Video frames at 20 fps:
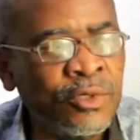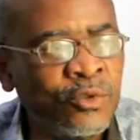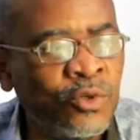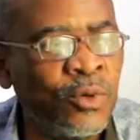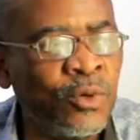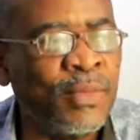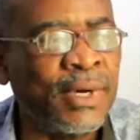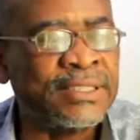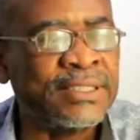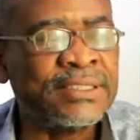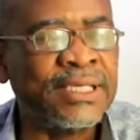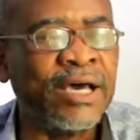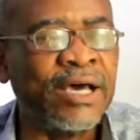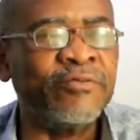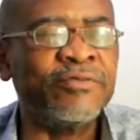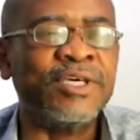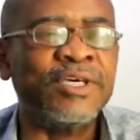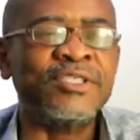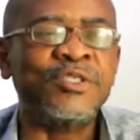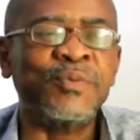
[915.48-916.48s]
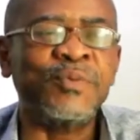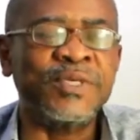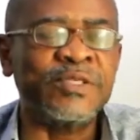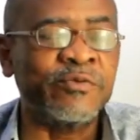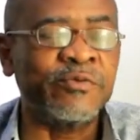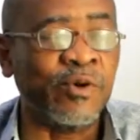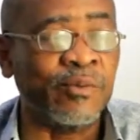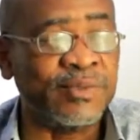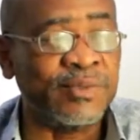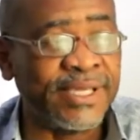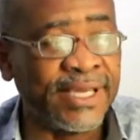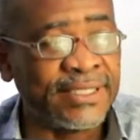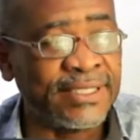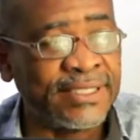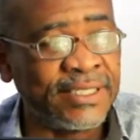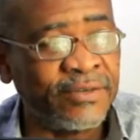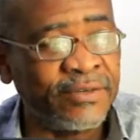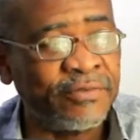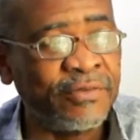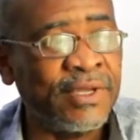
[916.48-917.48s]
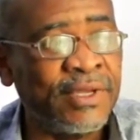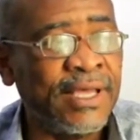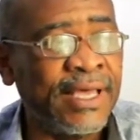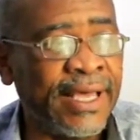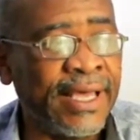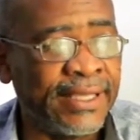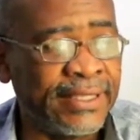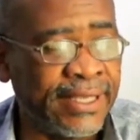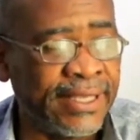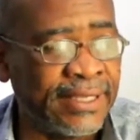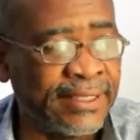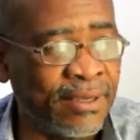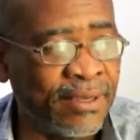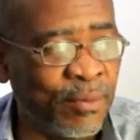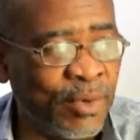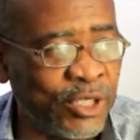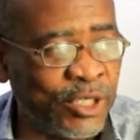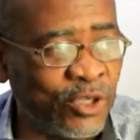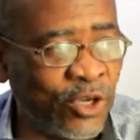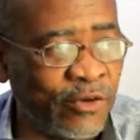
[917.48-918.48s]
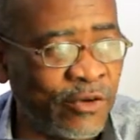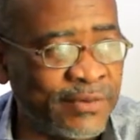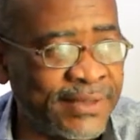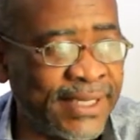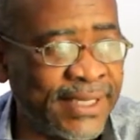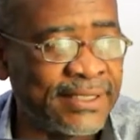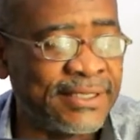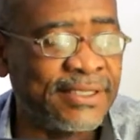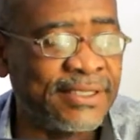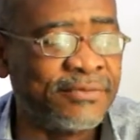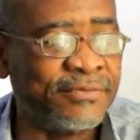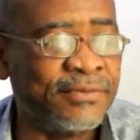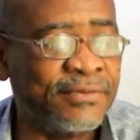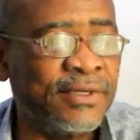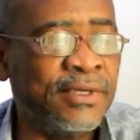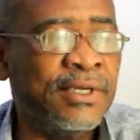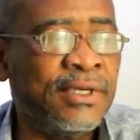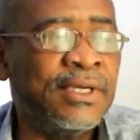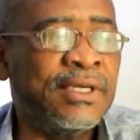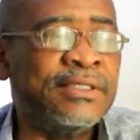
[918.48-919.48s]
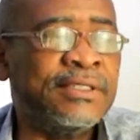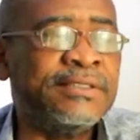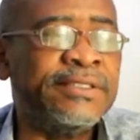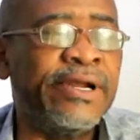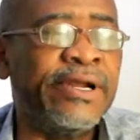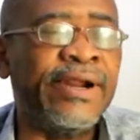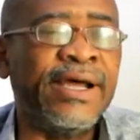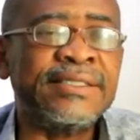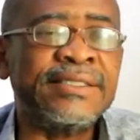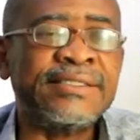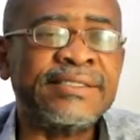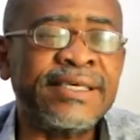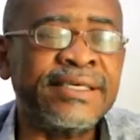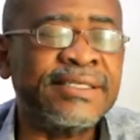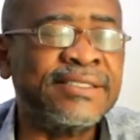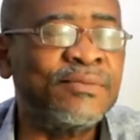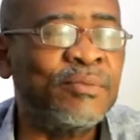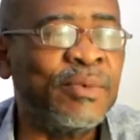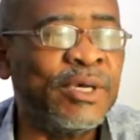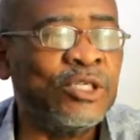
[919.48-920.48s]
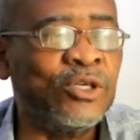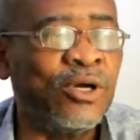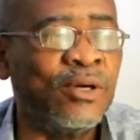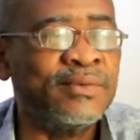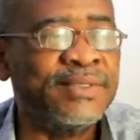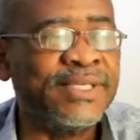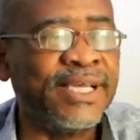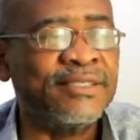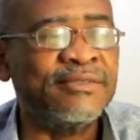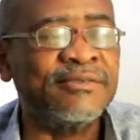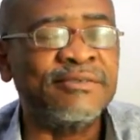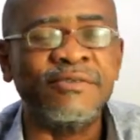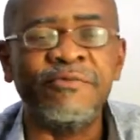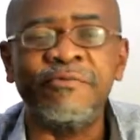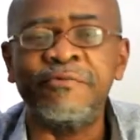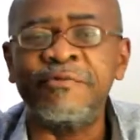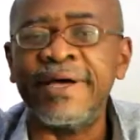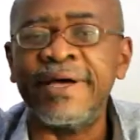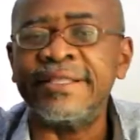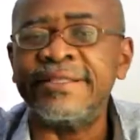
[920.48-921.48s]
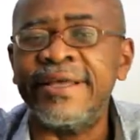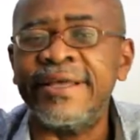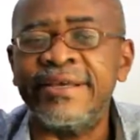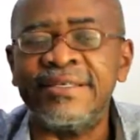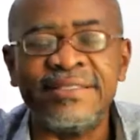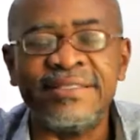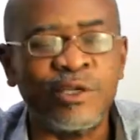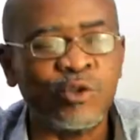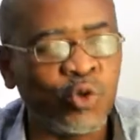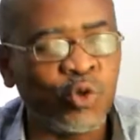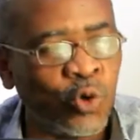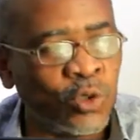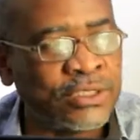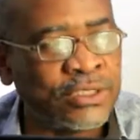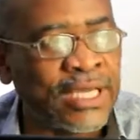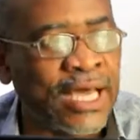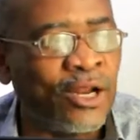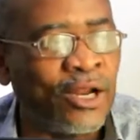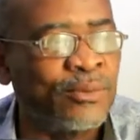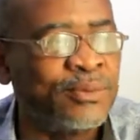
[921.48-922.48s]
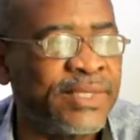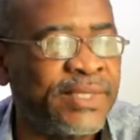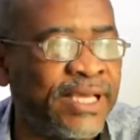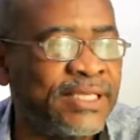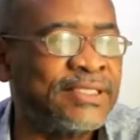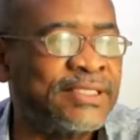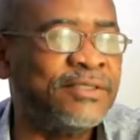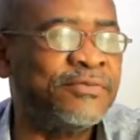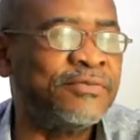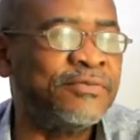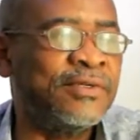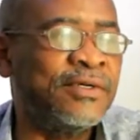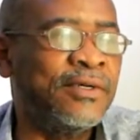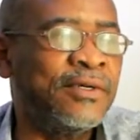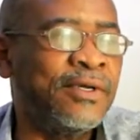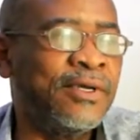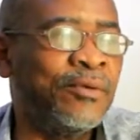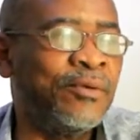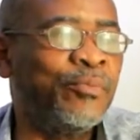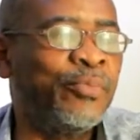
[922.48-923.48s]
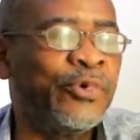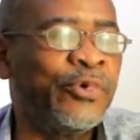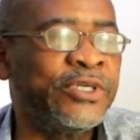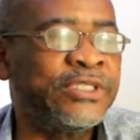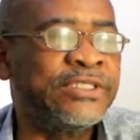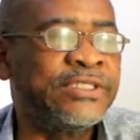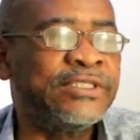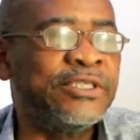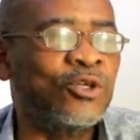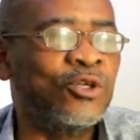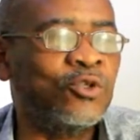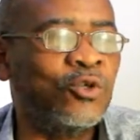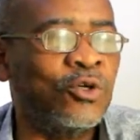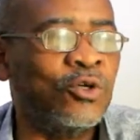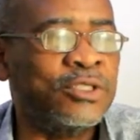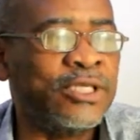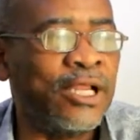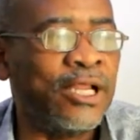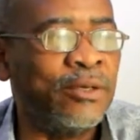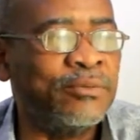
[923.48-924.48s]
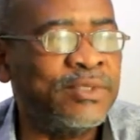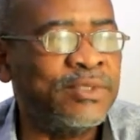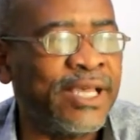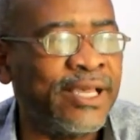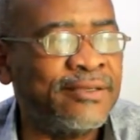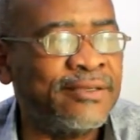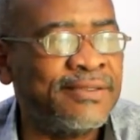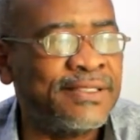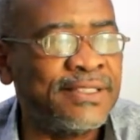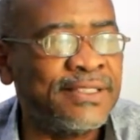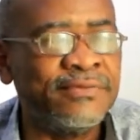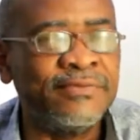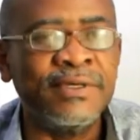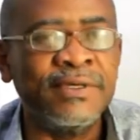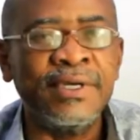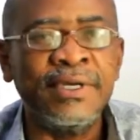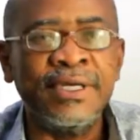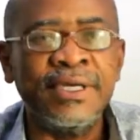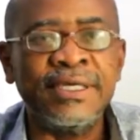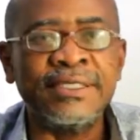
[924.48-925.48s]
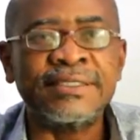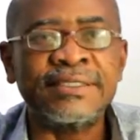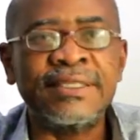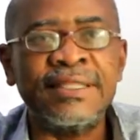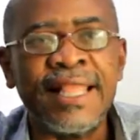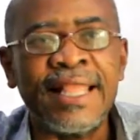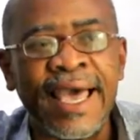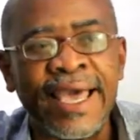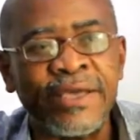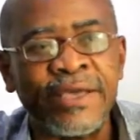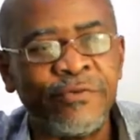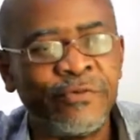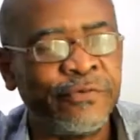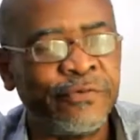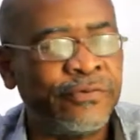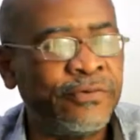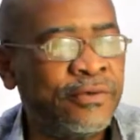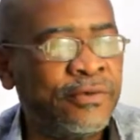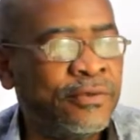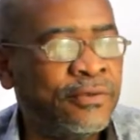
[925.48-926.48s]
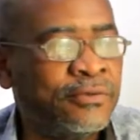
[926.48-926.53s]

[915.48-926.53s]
So you must have the specific objective and then the major objective. There are 6 major objectives. In fact, there is the total objective in preaching. The total objective is life.